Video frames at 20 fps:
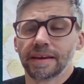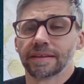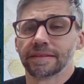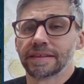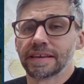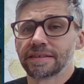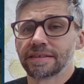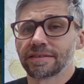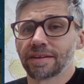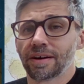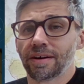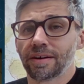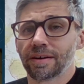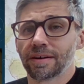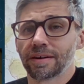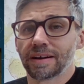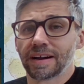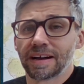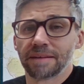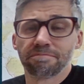These
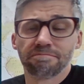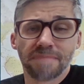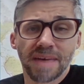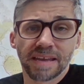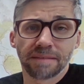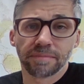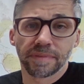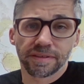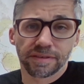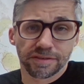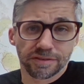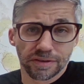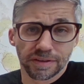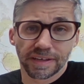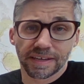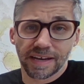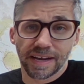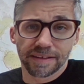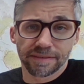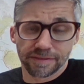are amendments to
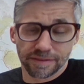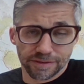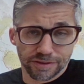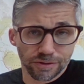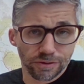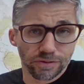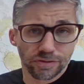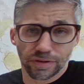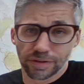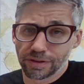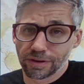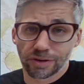the Constitution.